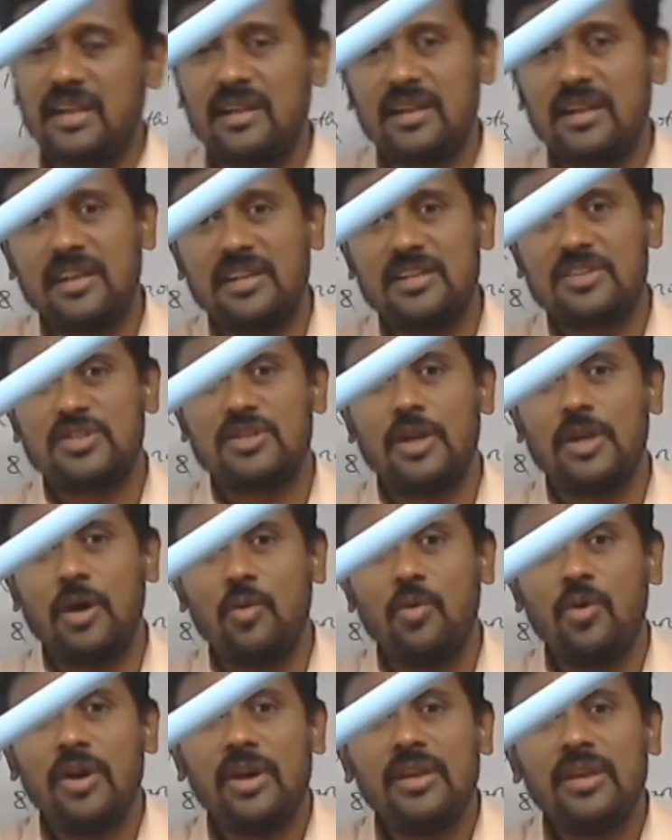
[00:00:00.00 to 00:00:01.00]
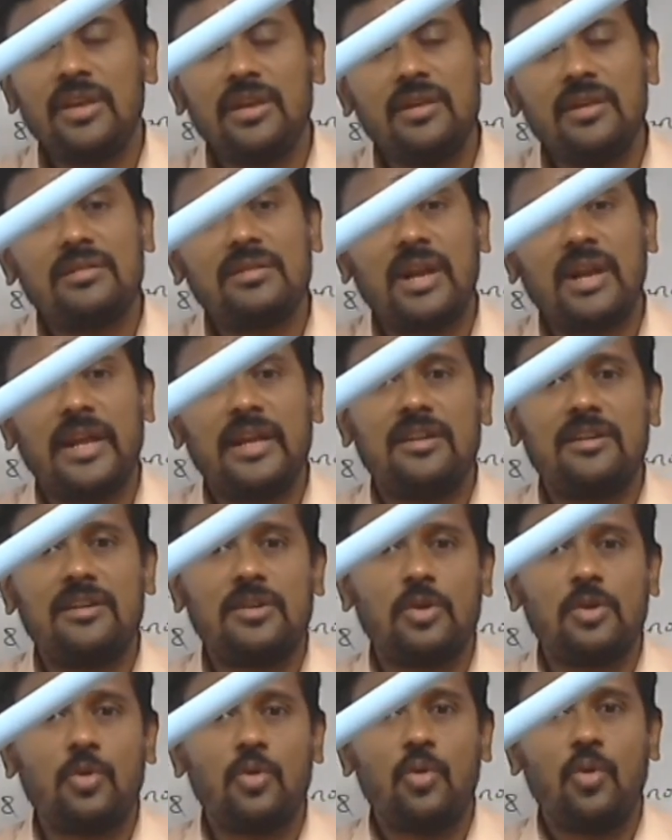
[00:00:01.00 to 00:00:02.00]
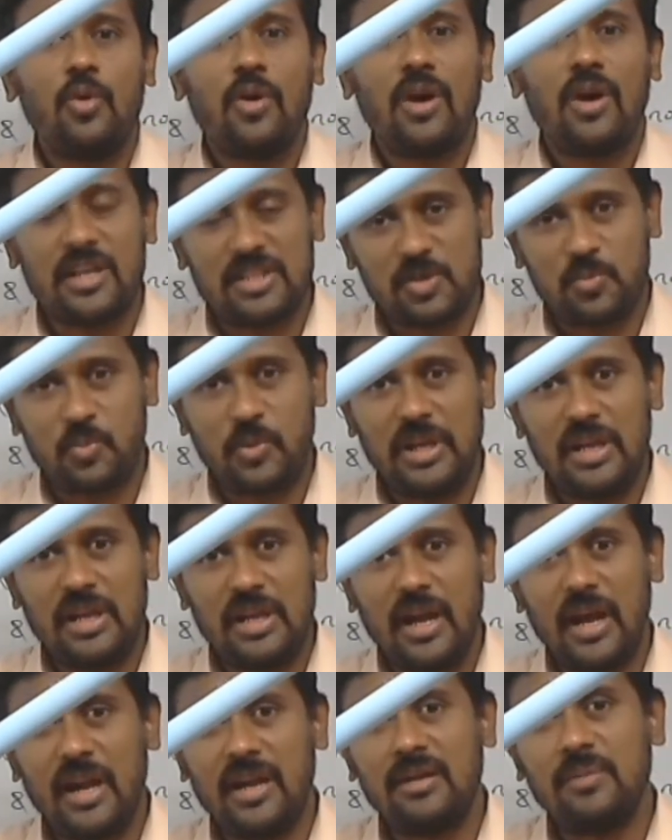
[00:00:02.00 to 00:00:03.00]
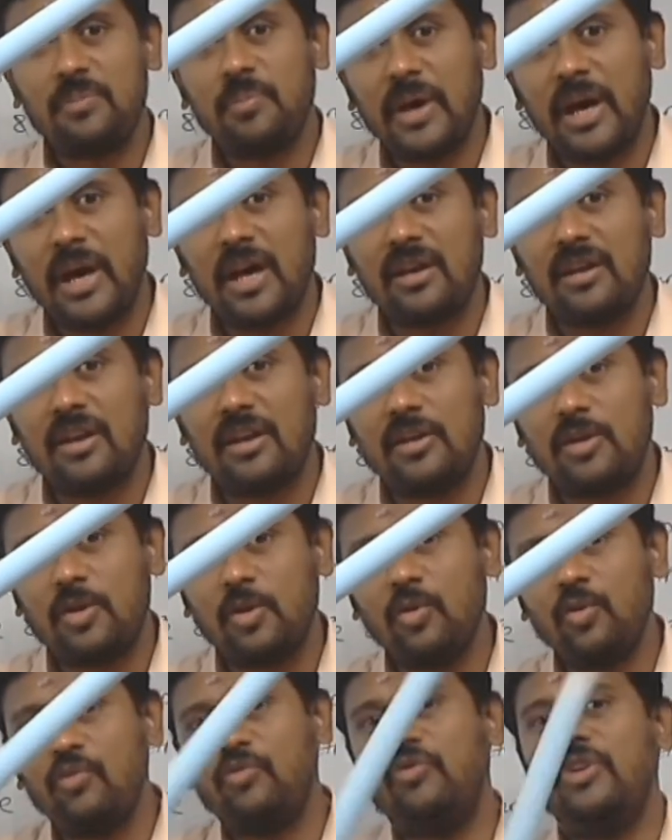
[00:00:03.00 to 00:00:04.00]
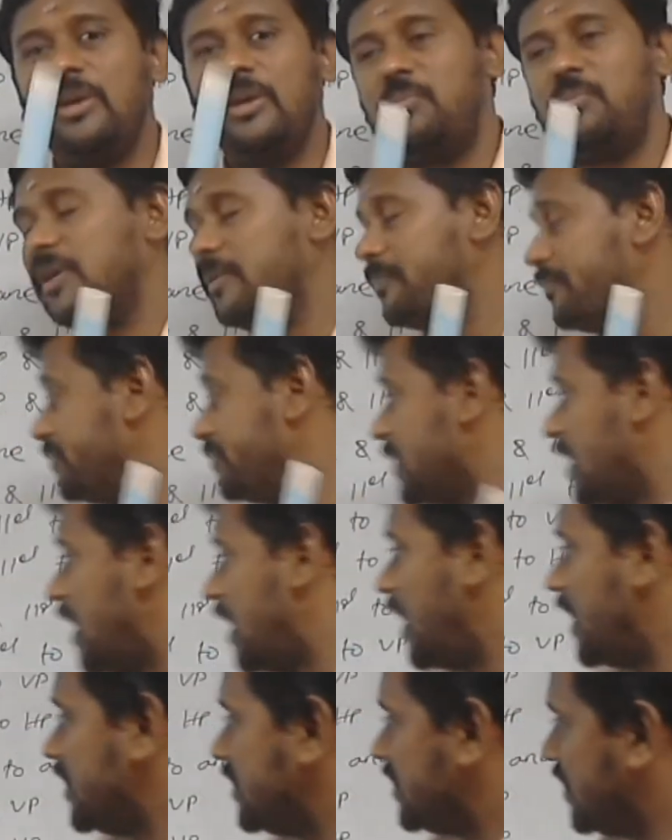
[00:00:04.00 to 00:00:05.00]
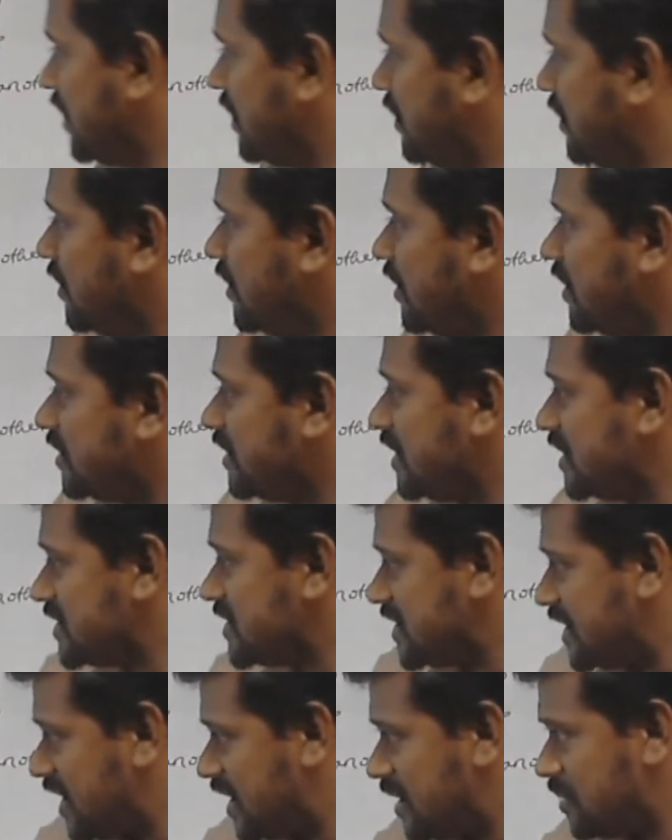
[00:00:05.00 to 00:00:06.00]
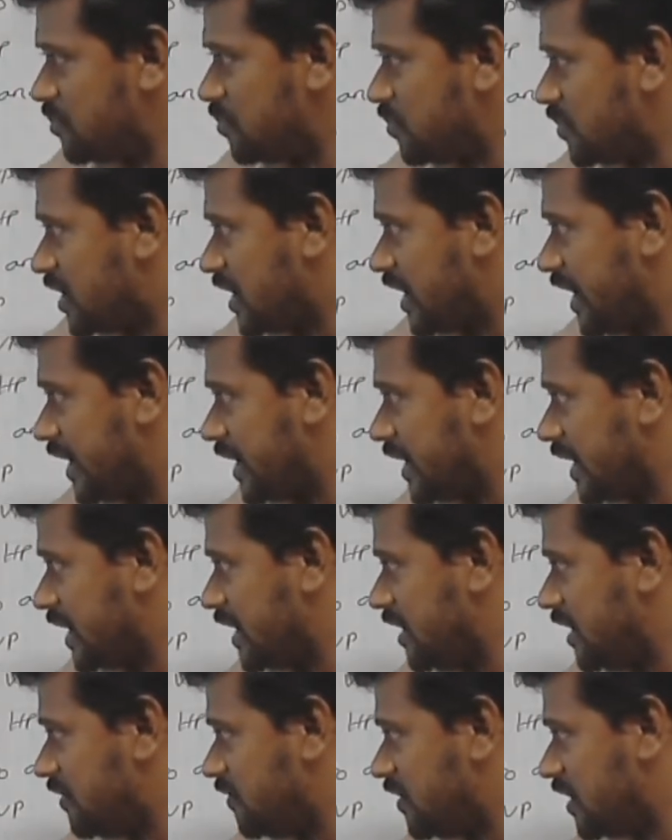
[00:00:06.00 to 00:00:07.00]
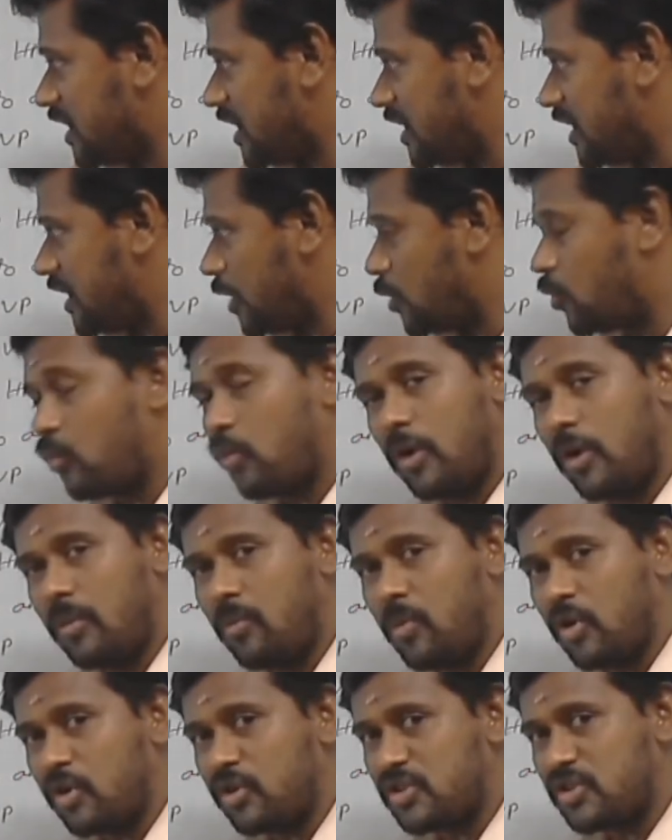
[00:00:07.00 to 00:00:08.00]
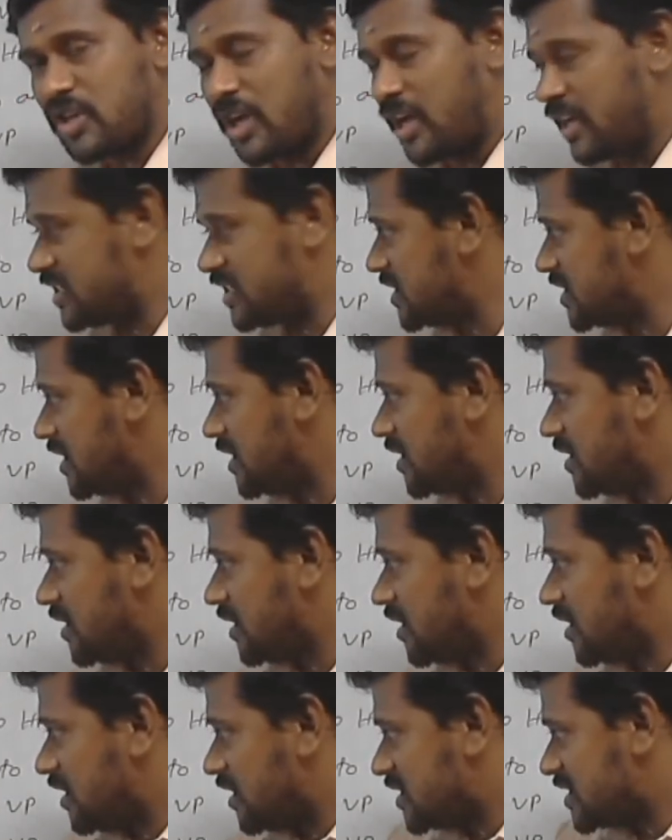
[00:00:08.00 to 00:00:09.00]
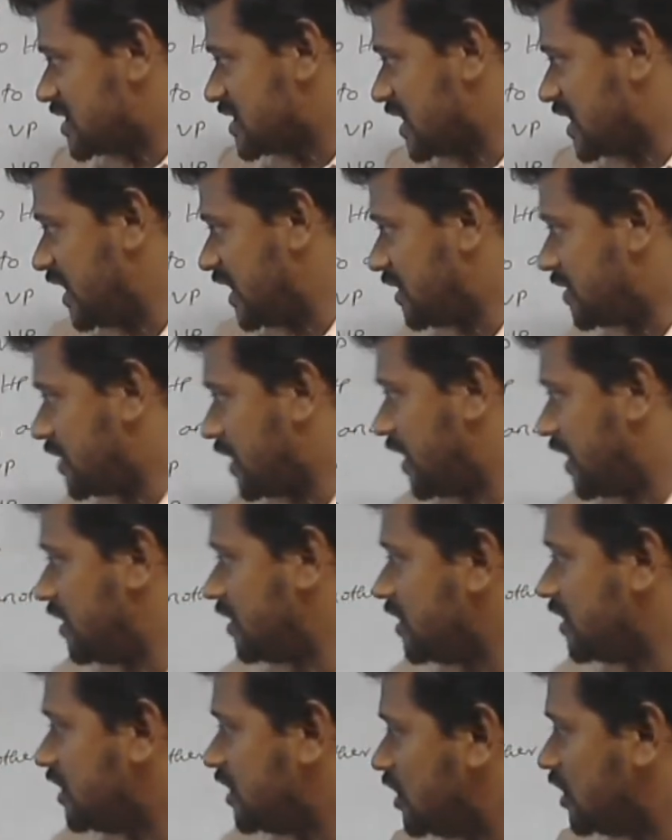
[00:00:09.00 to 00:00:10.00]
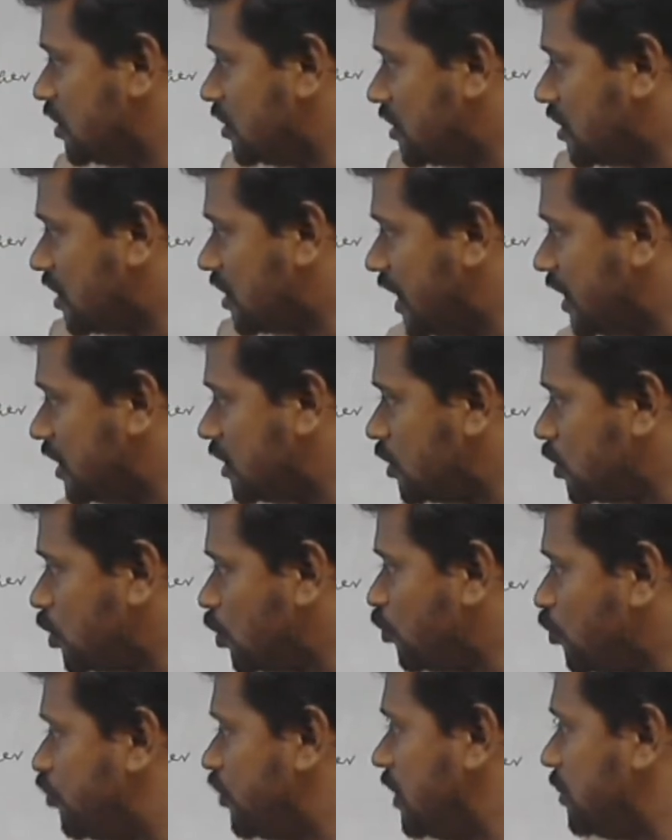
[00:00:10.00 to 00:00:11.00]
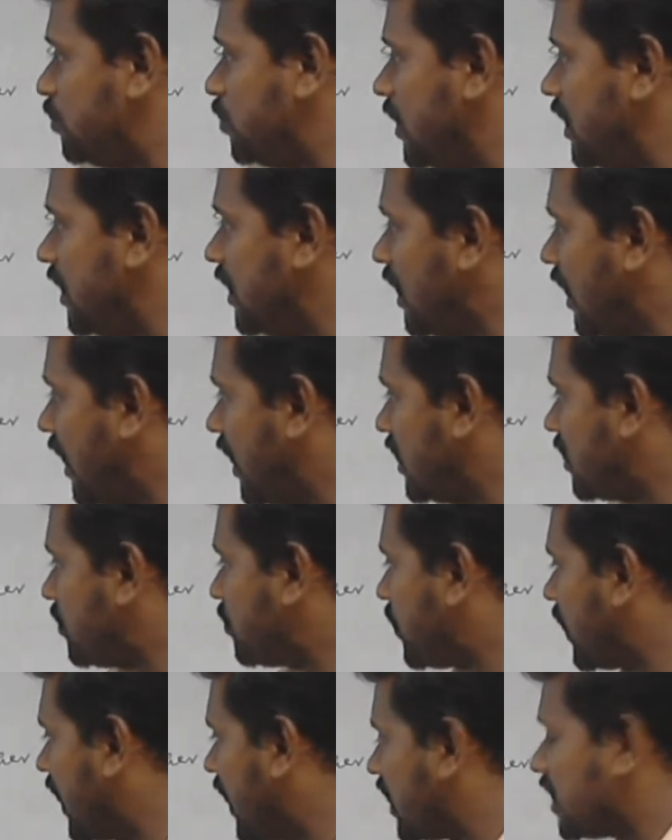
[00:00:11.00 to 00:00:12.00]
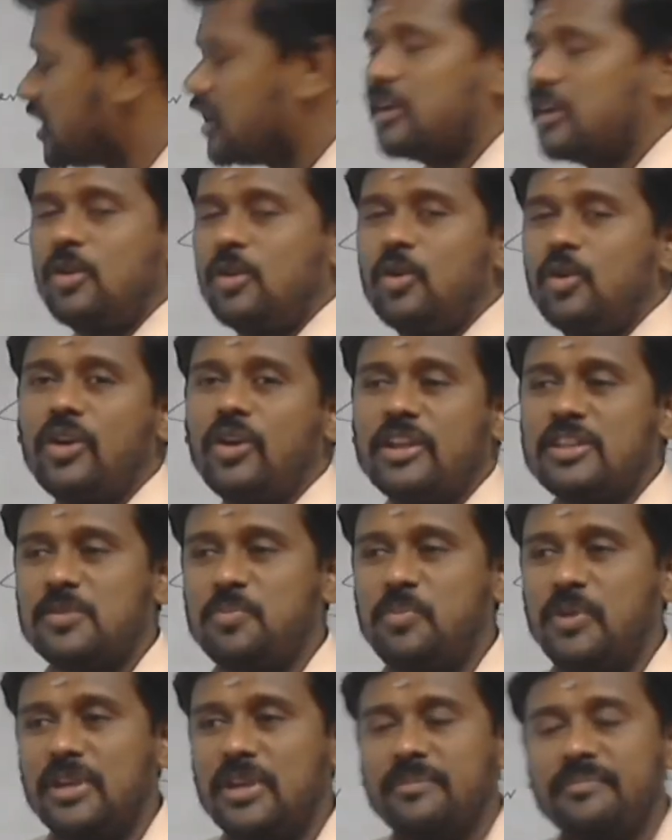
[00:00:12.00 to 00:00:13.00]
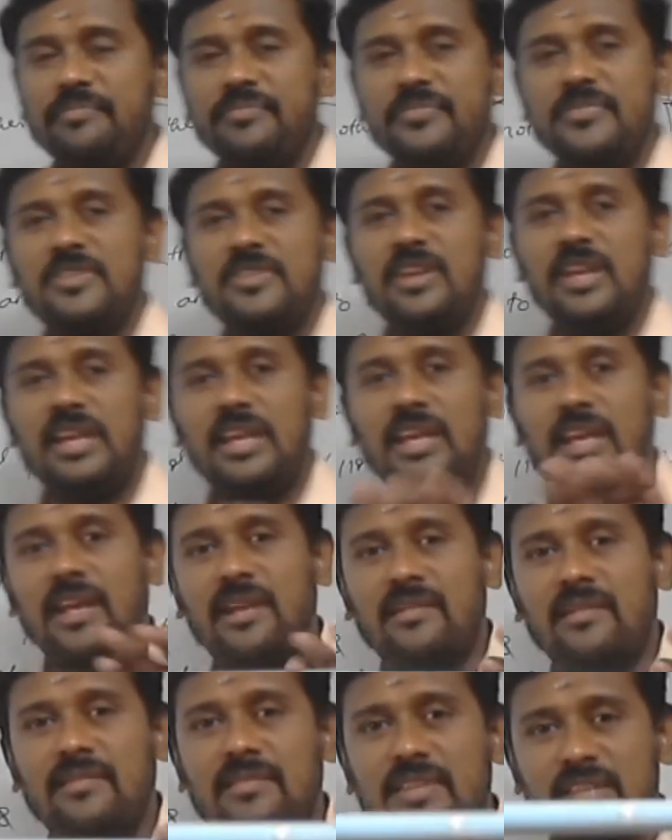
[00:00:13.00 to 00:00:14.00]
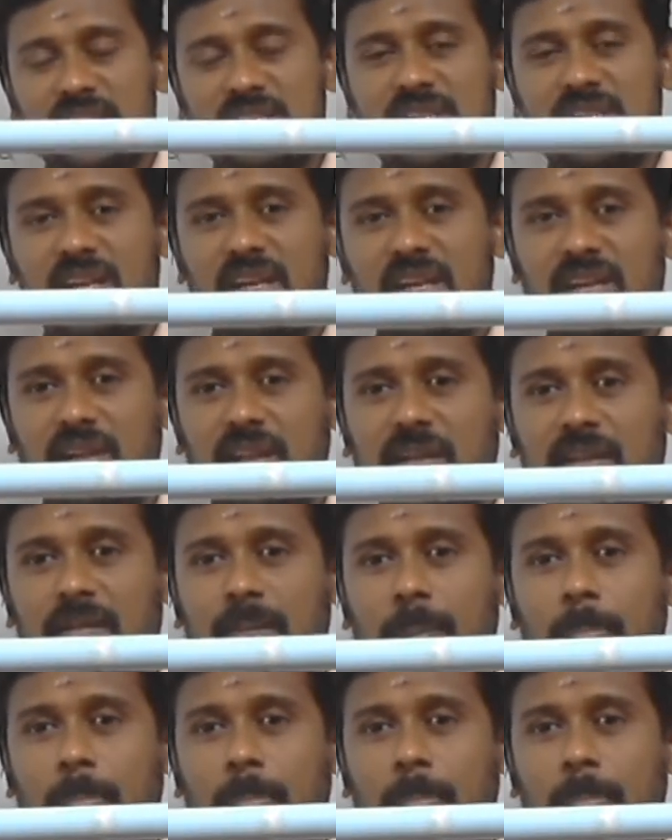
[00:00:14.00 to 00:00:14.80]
line is now inclined to HP and parallel to VP. And then the same category, we can have one more choice. Straight line inclined to VP and parallel to HP. See here, this straight line